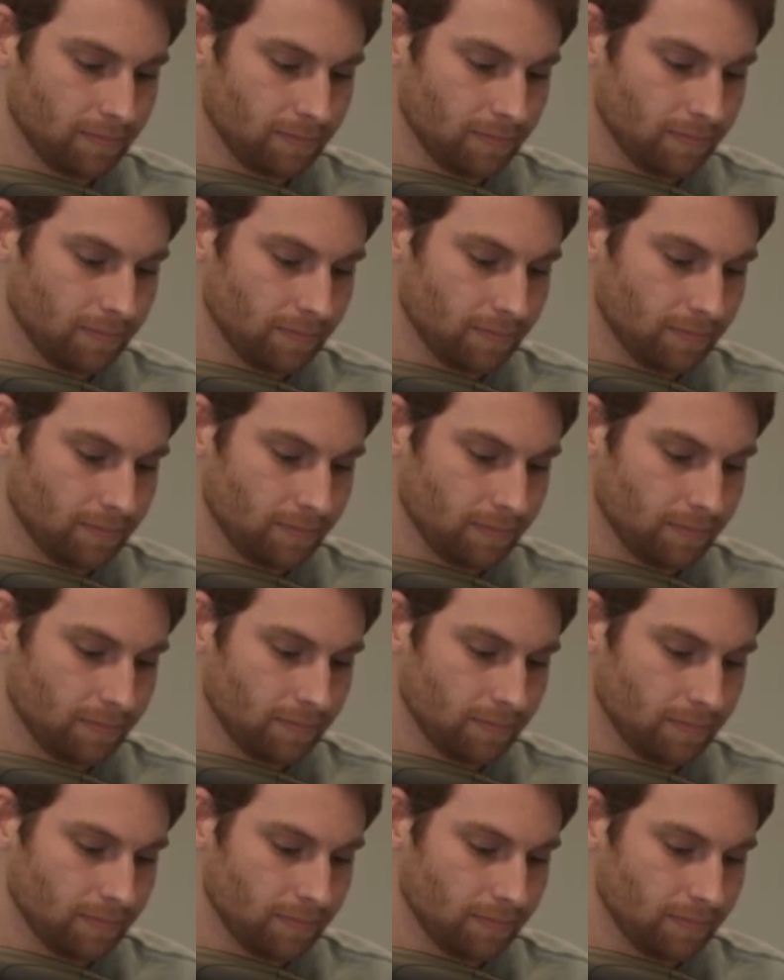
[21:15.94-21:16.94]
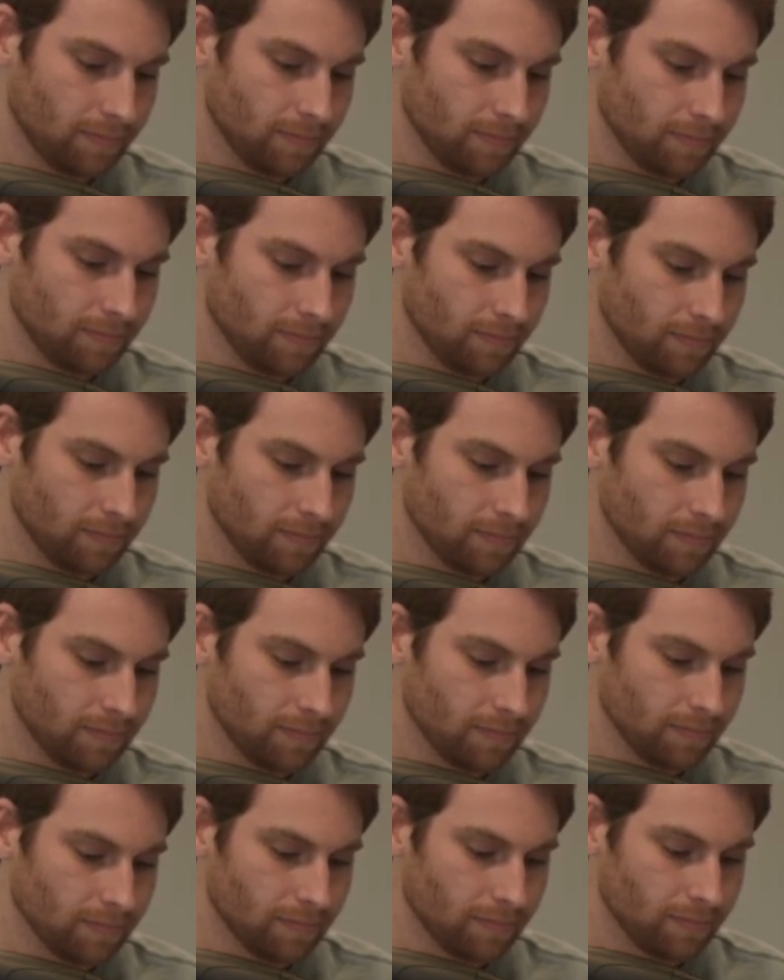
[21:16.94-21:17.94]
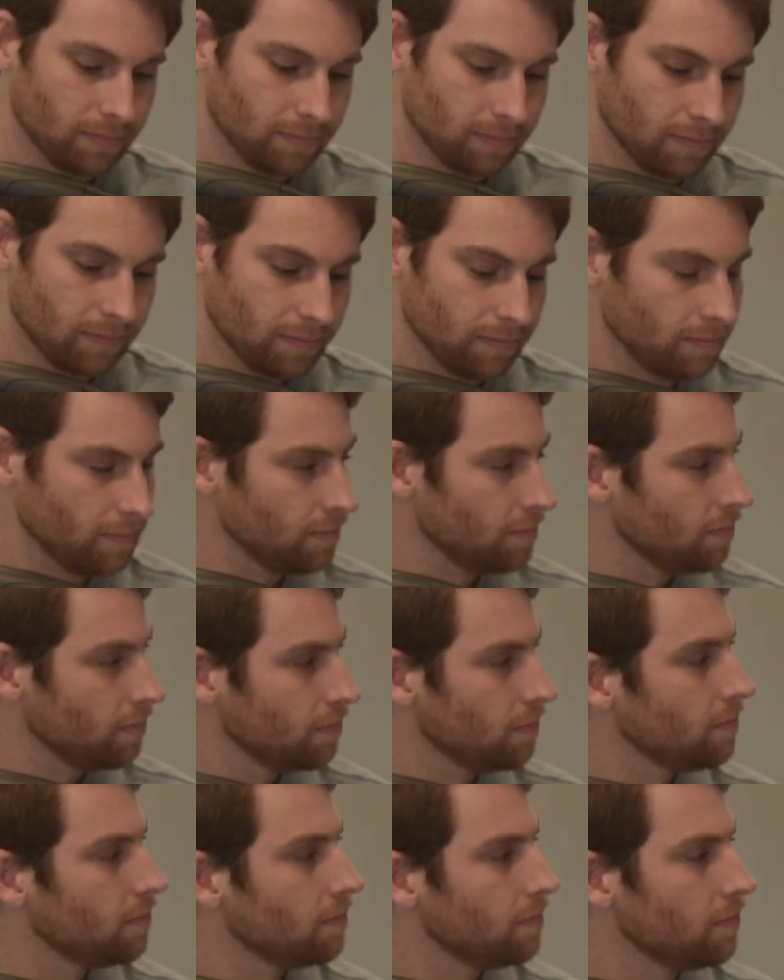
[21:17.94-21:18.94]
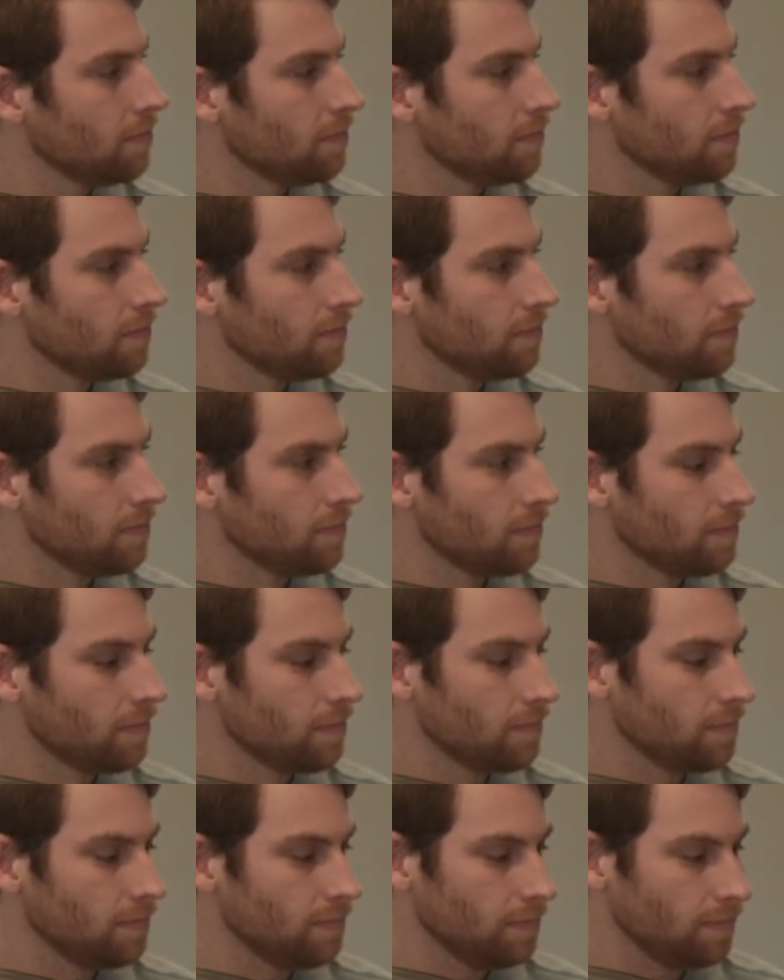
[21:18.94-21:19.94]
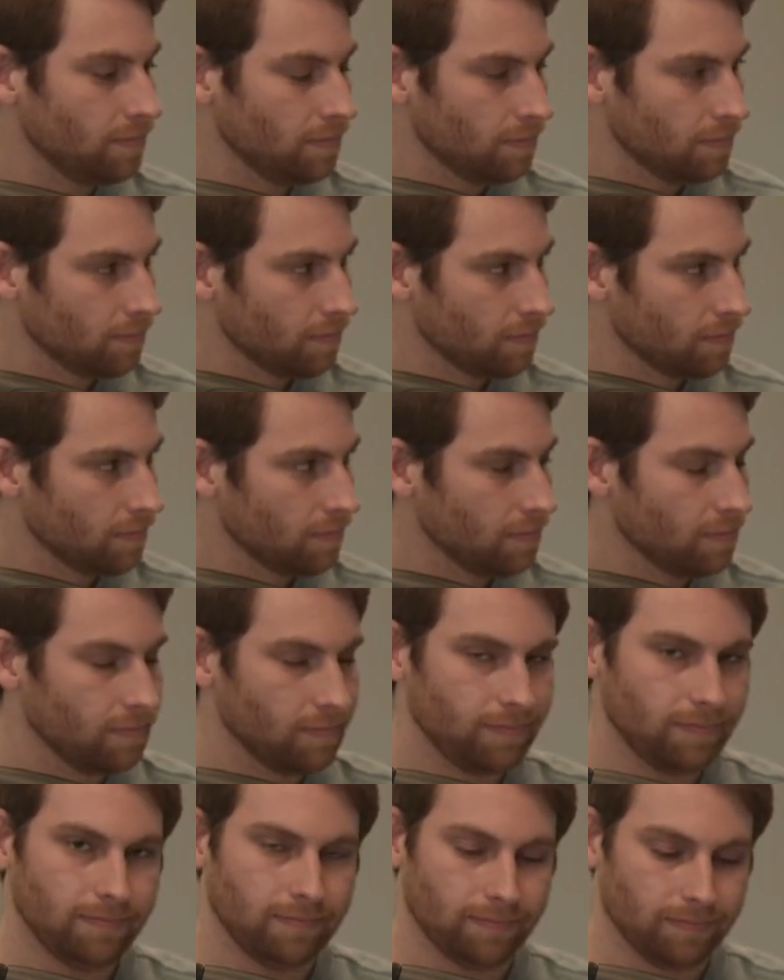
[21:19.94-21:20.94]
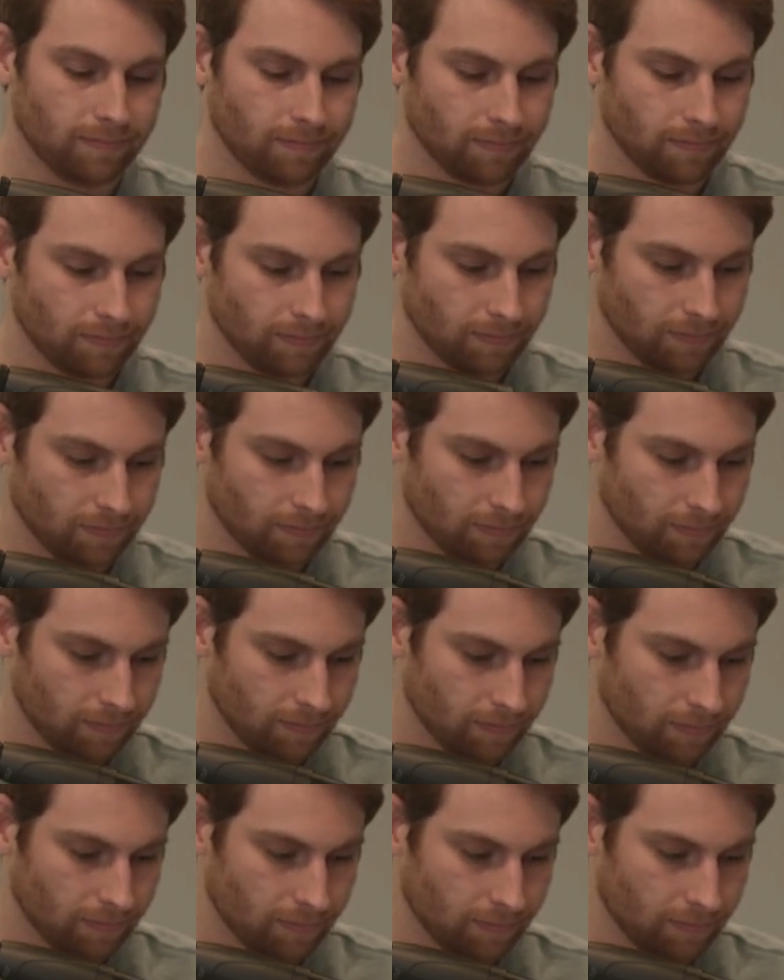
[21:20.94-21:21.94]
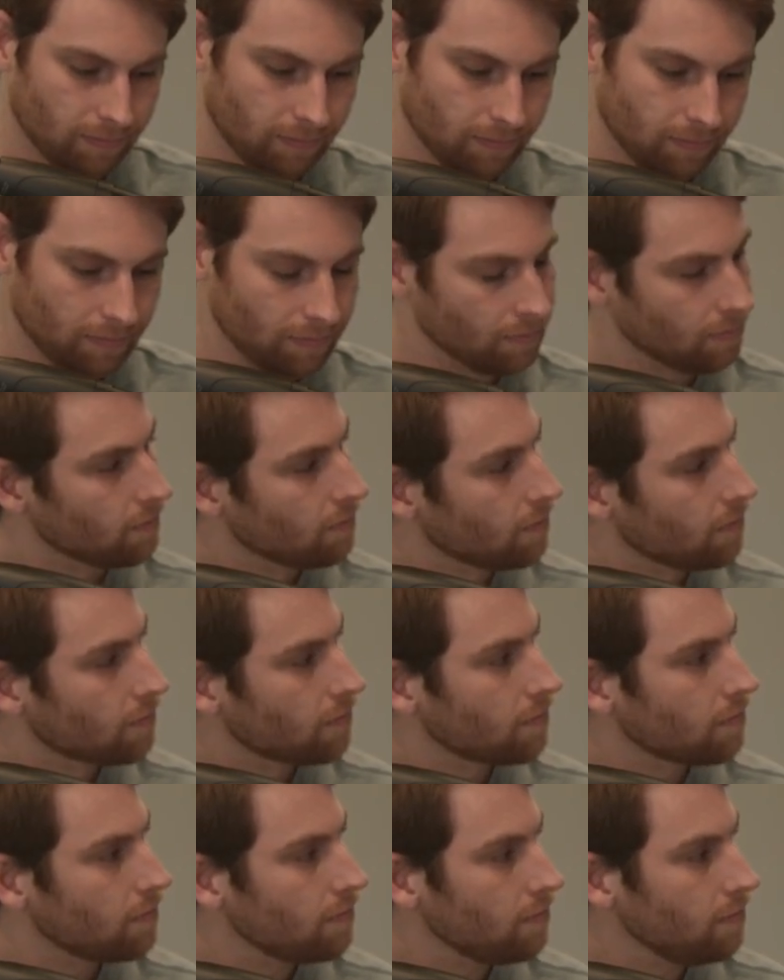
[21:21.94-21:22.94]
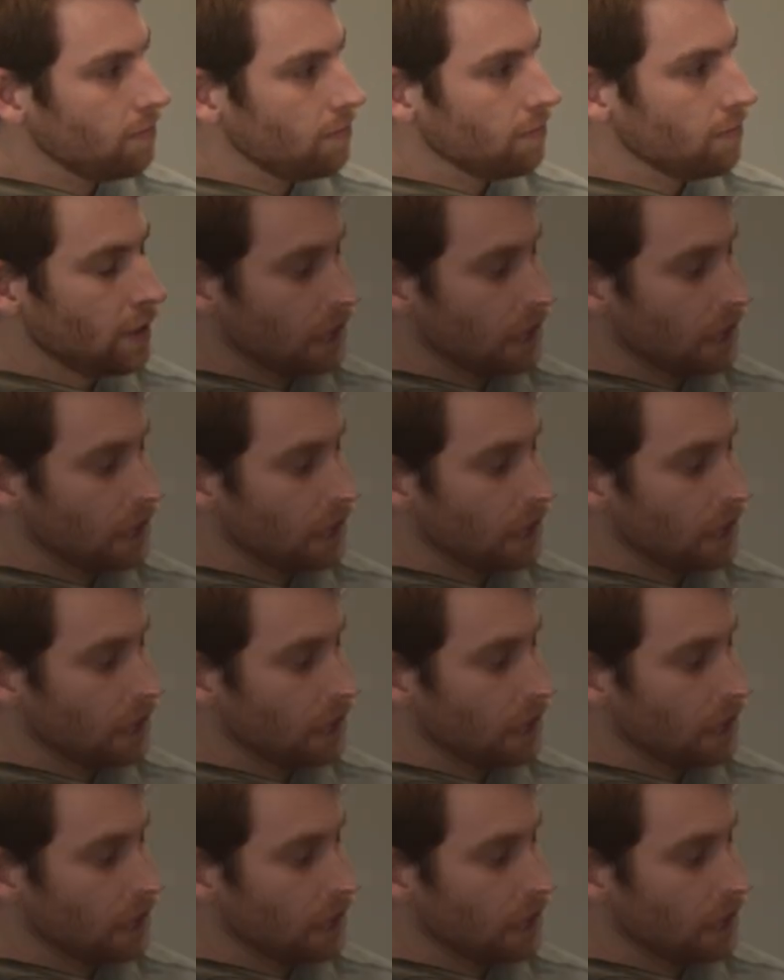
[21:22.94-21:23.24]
[no speech]